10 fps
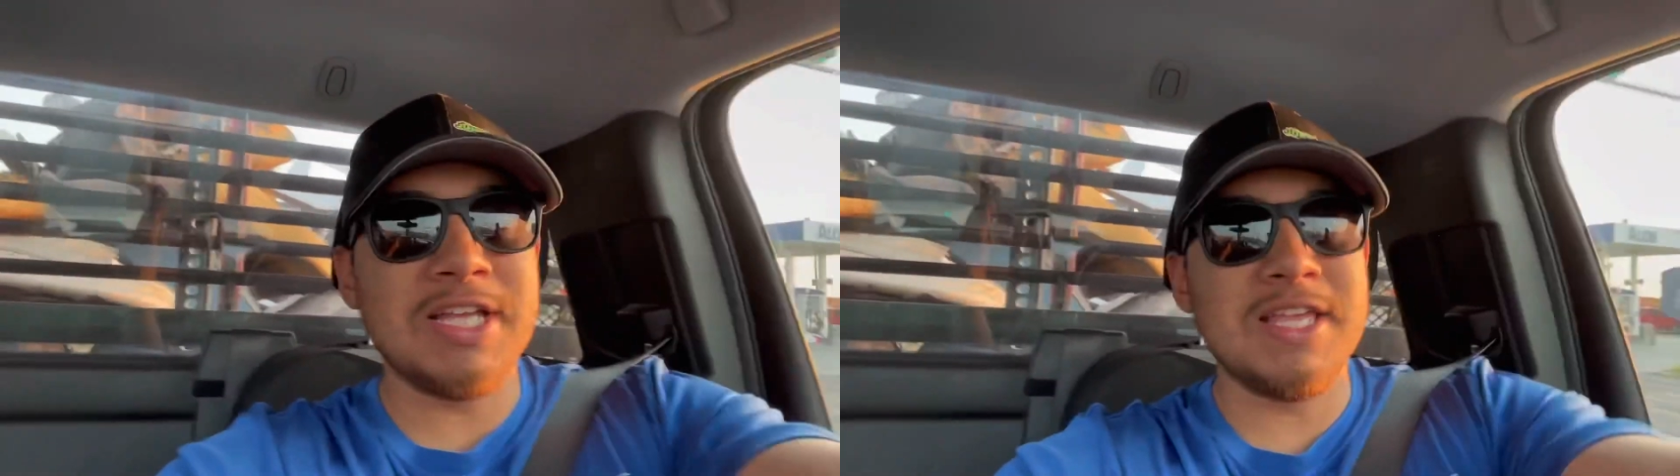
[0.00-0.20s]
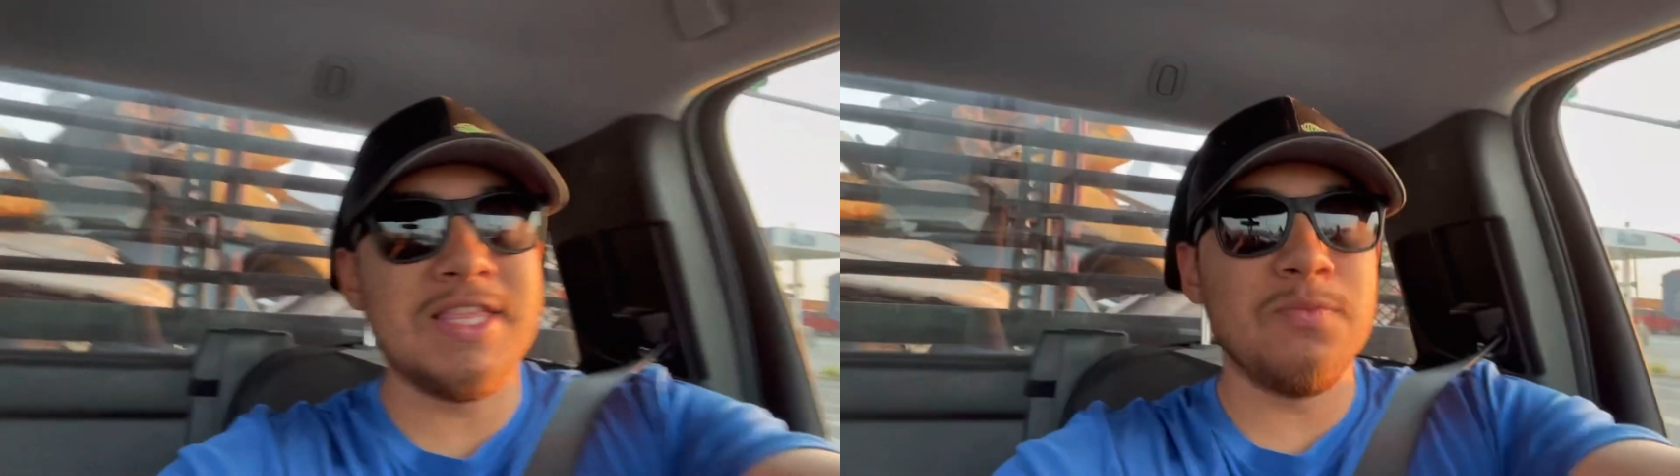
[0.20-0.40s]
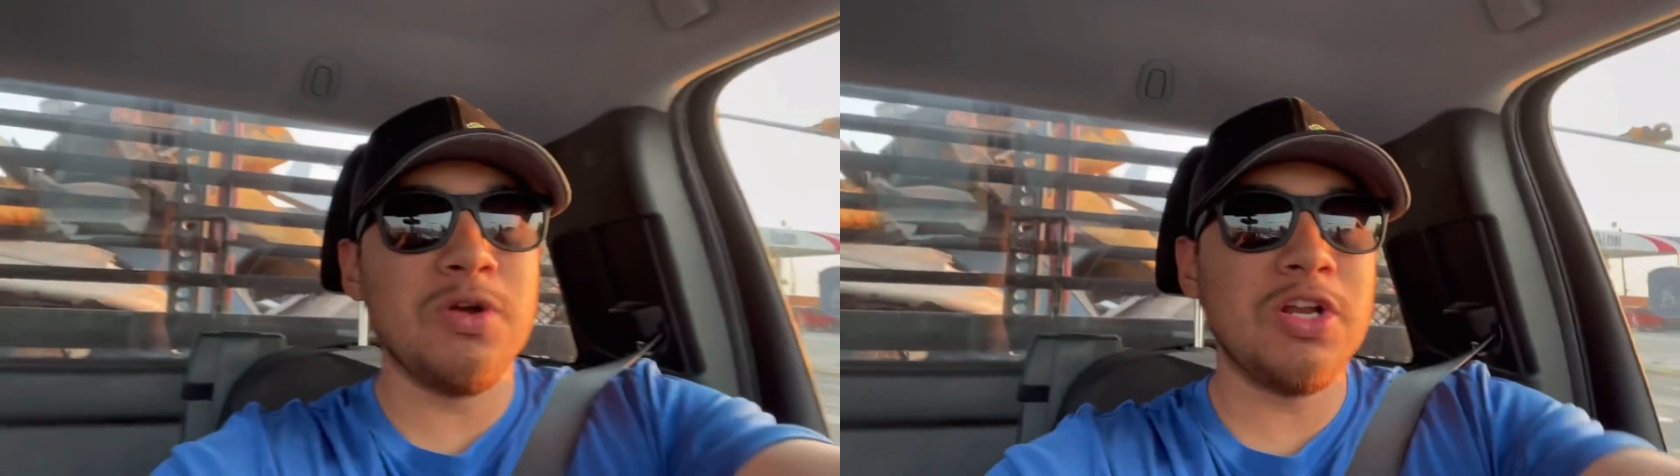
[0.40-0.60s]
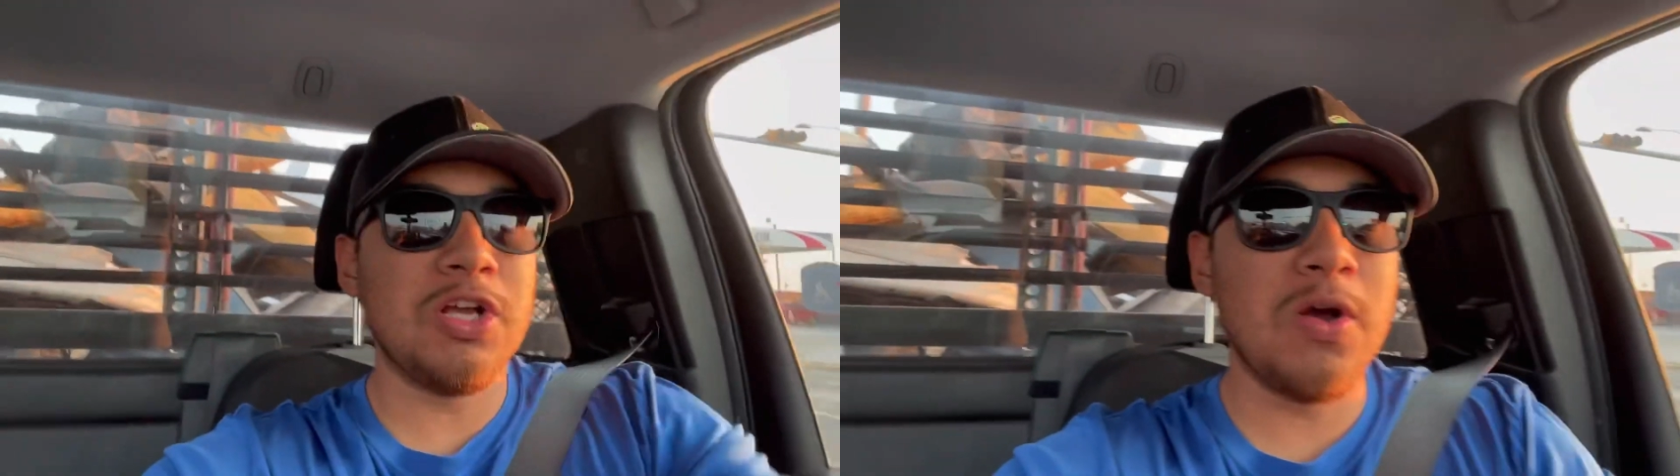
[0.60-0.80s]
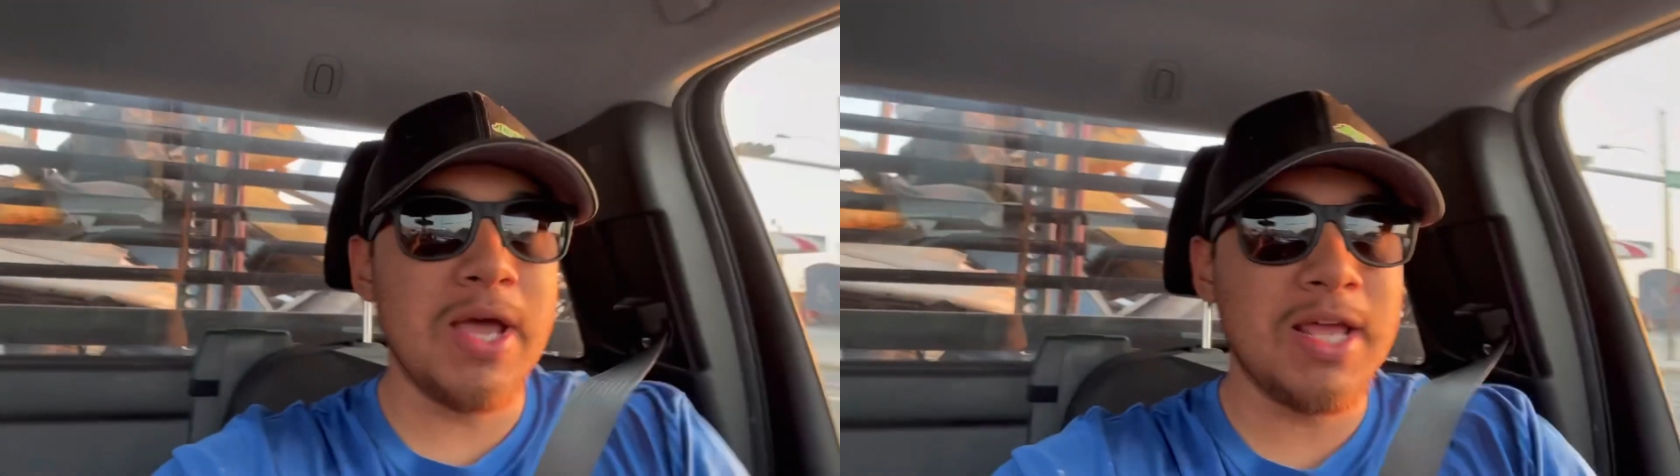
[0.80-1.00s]
and then we're gonna
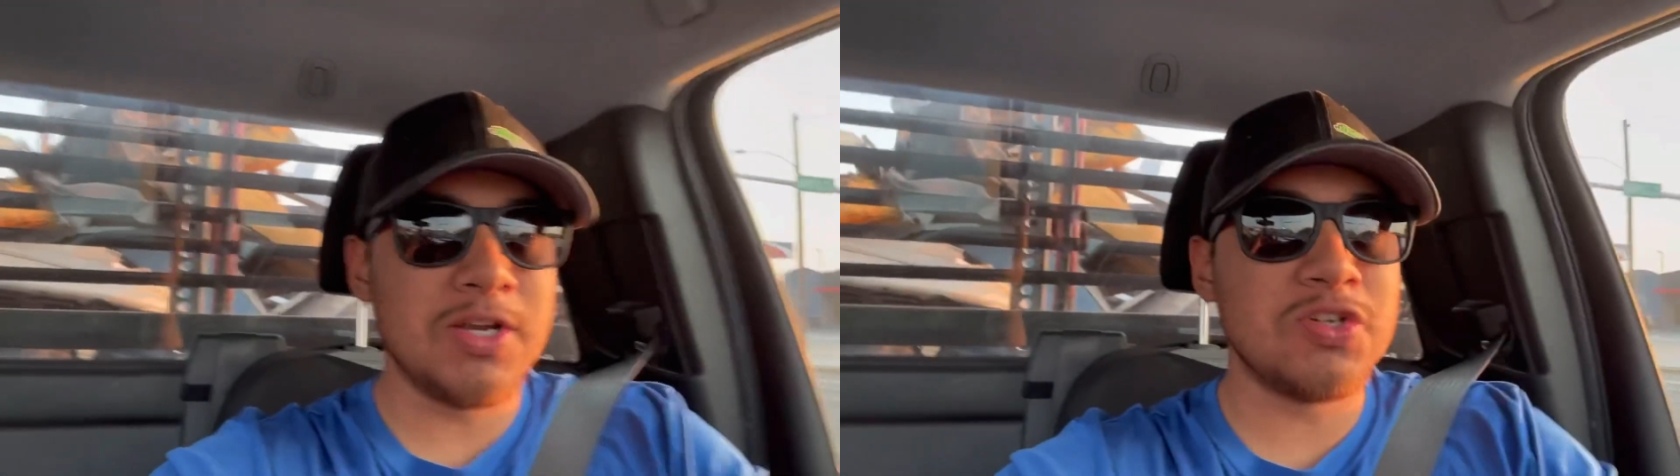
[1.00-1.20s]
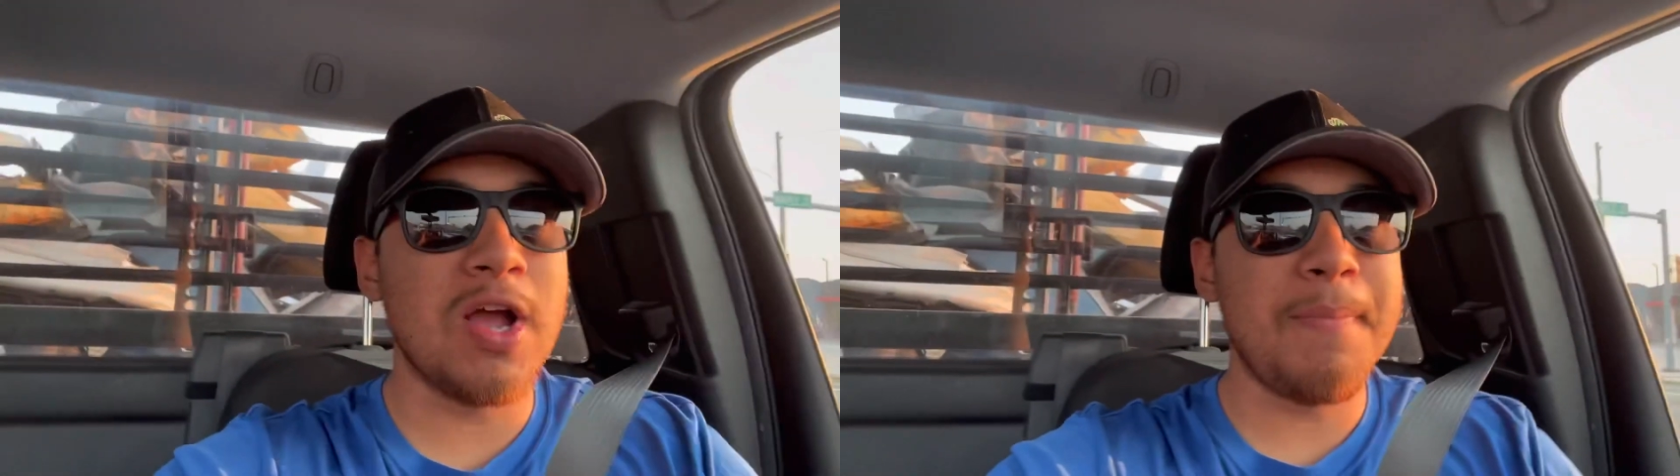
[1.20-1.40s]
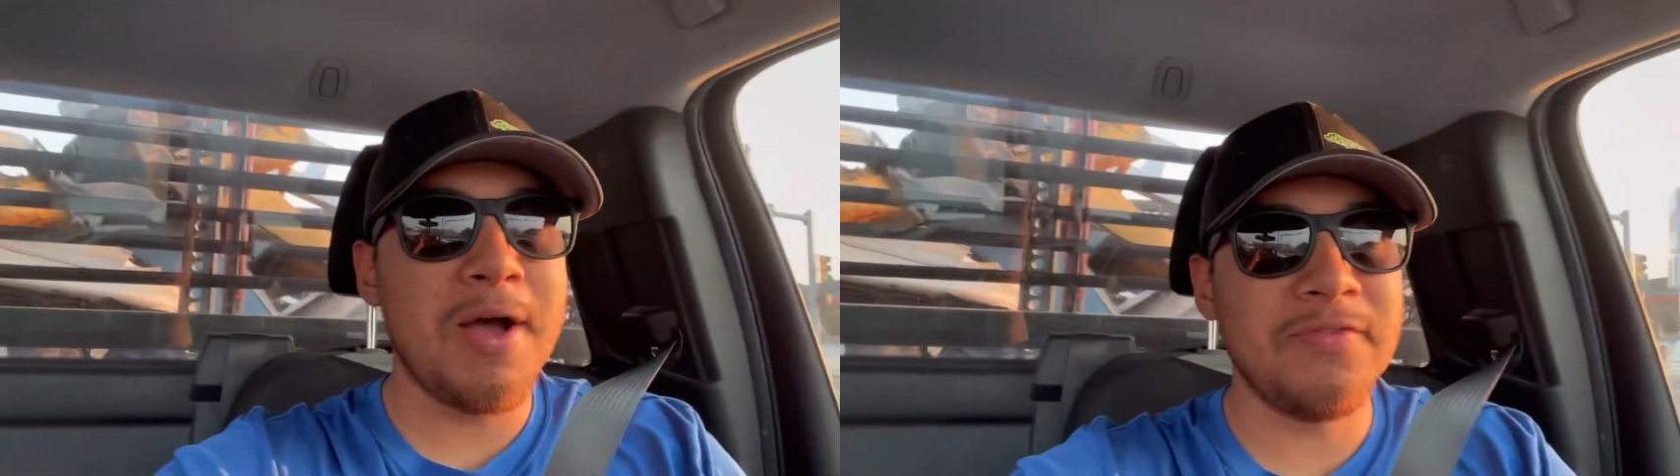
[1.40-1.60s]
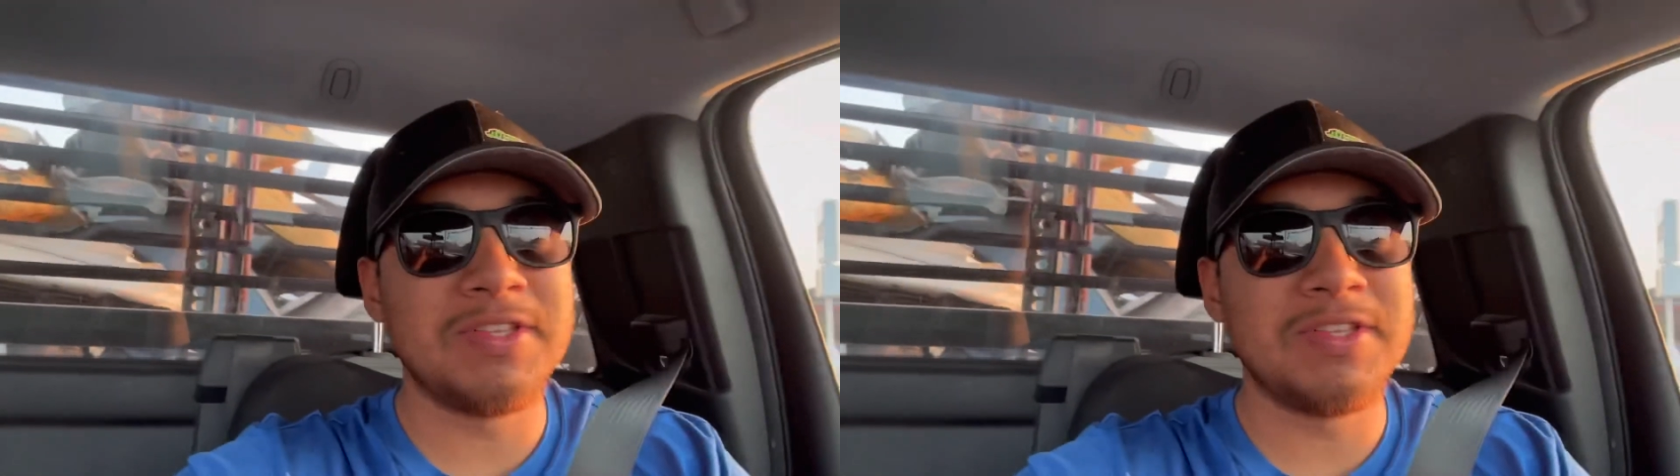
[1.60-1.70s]
go ahead and drop off